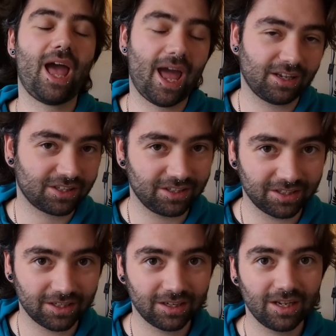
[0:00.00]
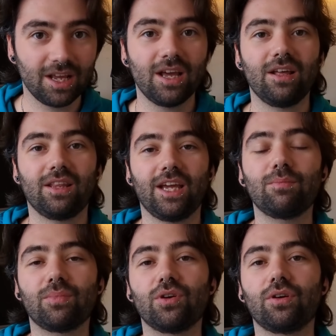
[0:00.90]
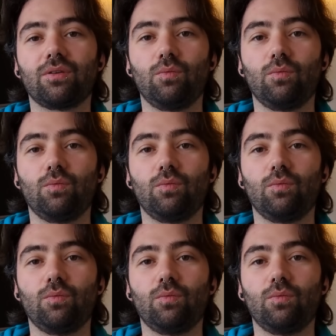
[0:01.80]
excellent. The hint book